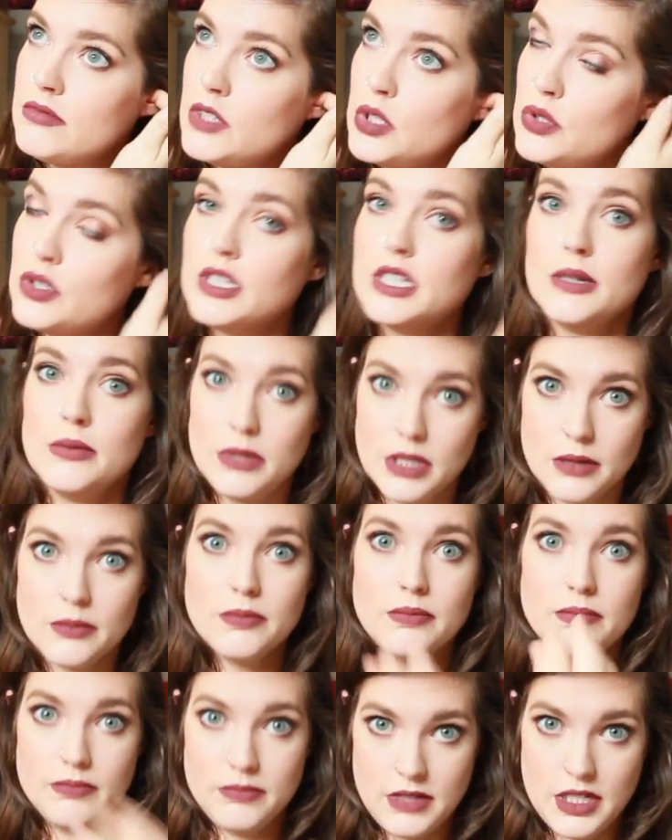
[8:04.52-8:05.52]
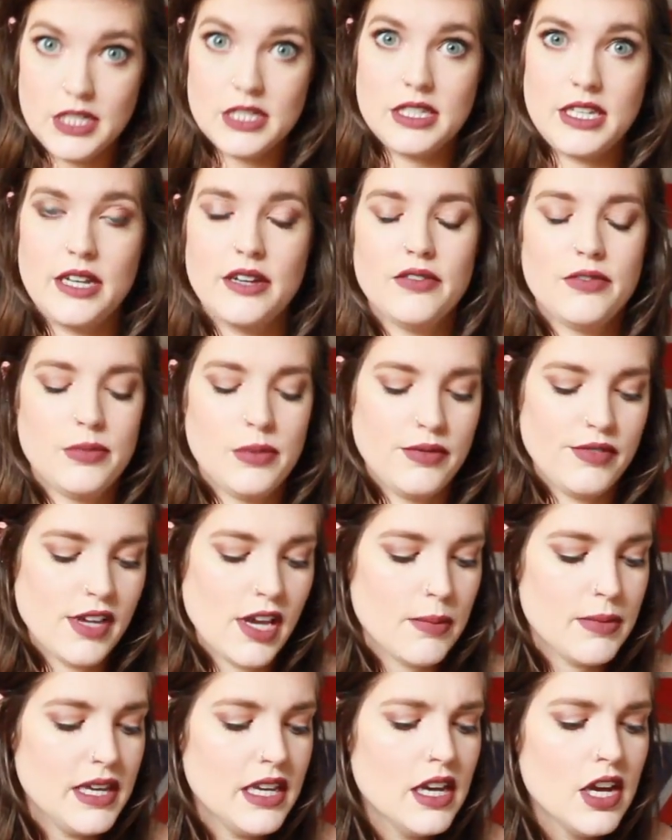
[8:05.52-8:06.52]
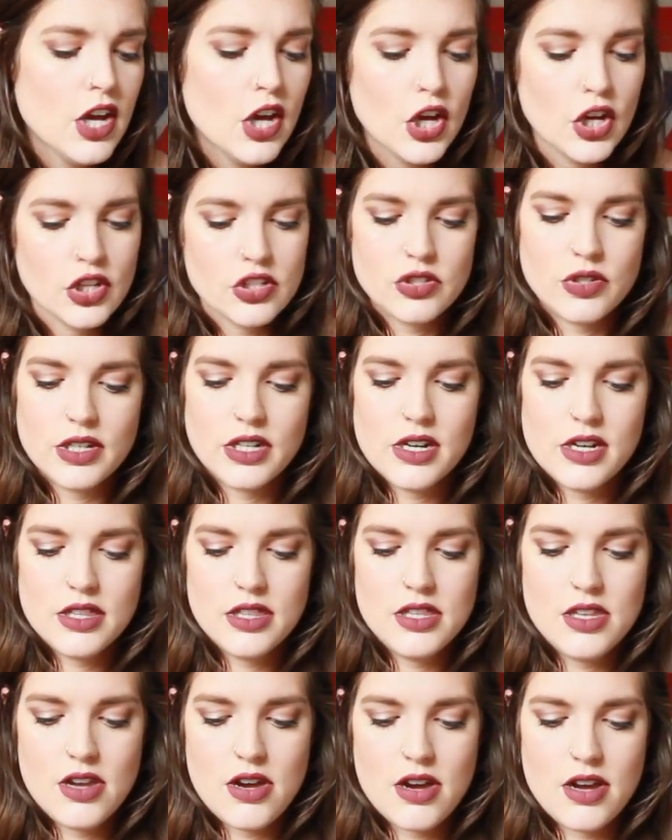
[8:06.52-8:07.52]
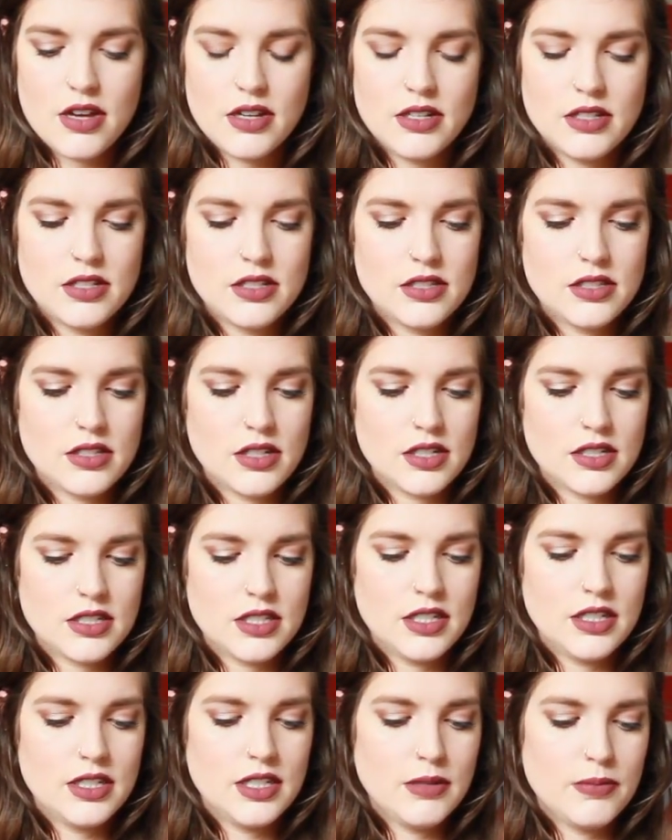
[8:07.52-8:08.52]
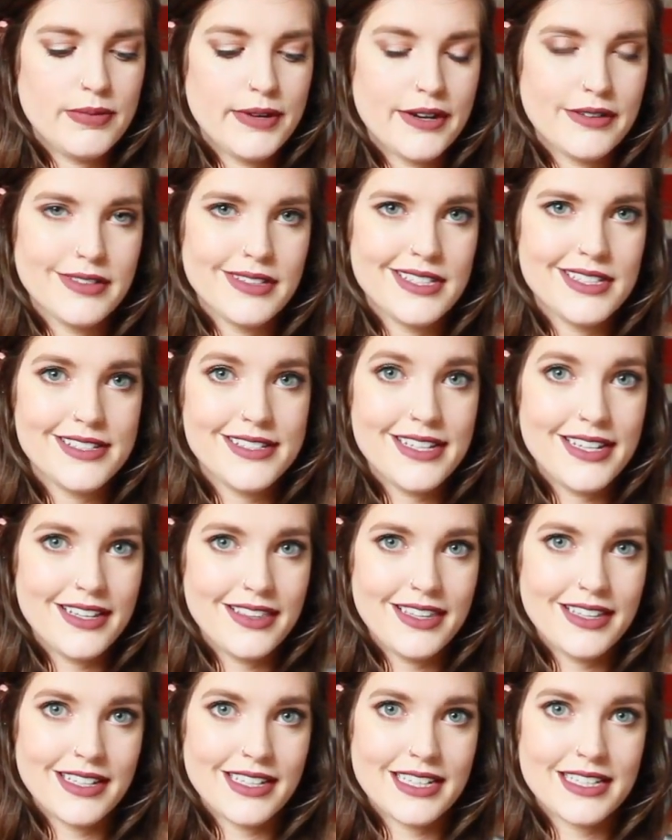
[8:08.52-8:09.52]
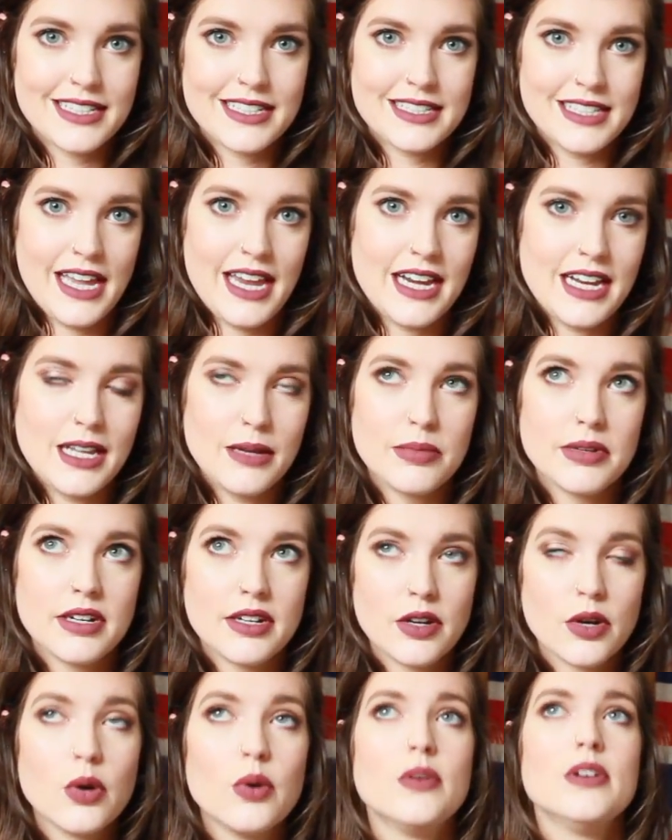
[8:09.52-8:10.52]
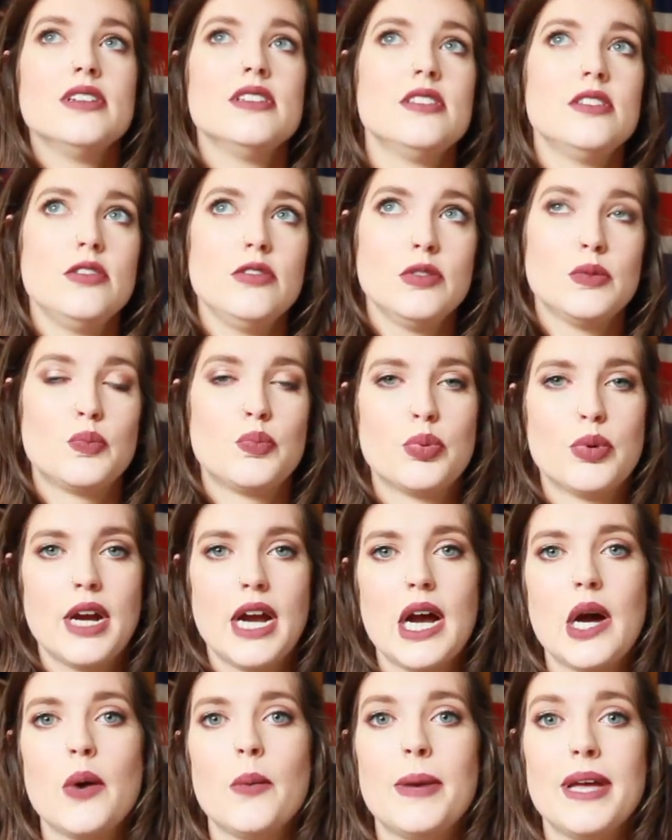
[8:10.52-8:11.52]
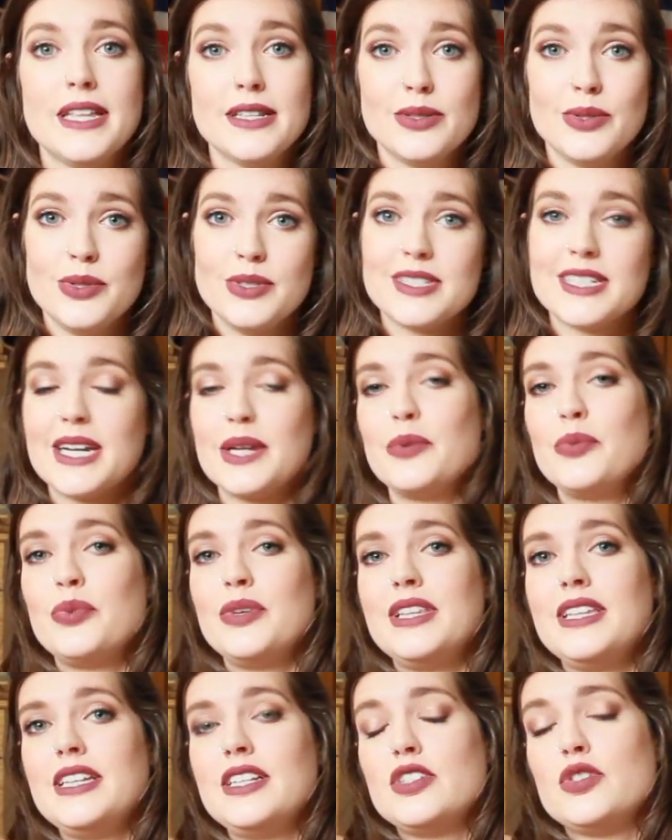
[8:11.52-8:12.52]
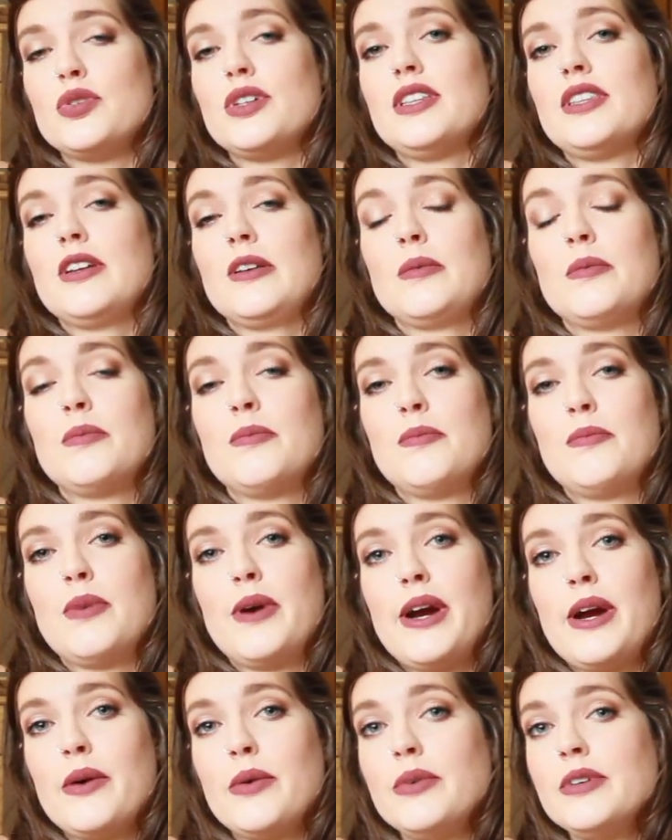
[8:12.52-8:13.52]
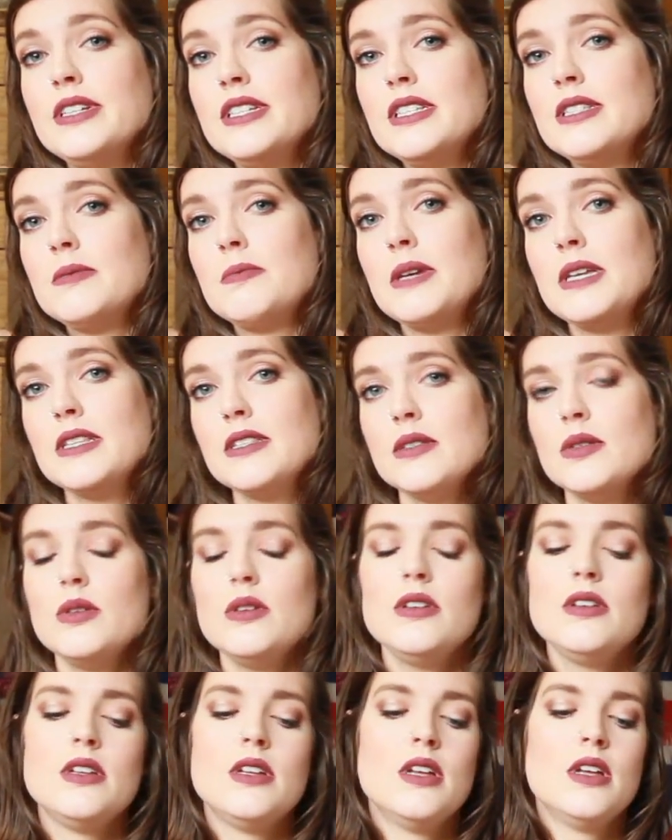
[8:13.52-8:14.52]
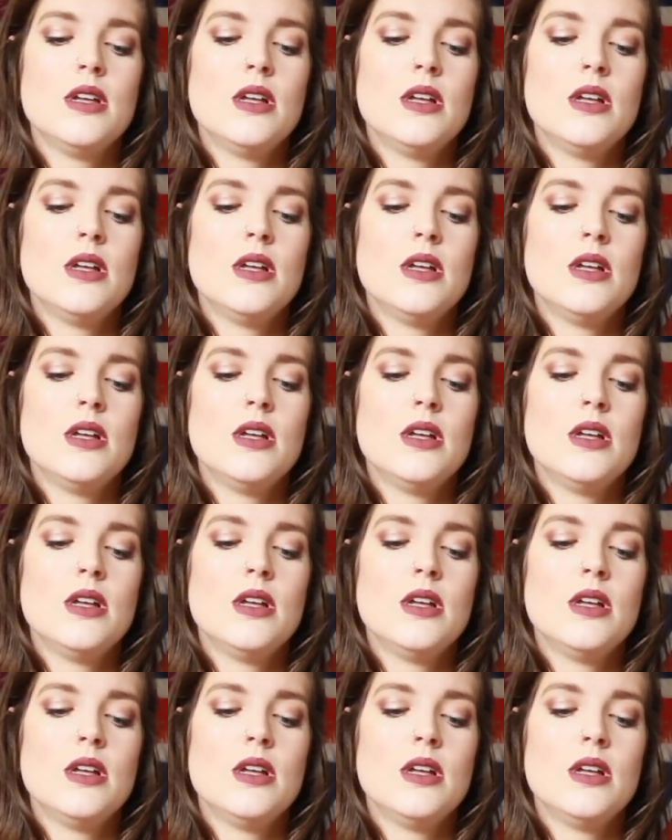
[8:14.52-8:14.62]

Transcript: using the discount from the VIB. So I got the Anastasia Dip Brow. This isn't anything exciting, but I always use brow pencils, and I really enjoy their Browis pencil.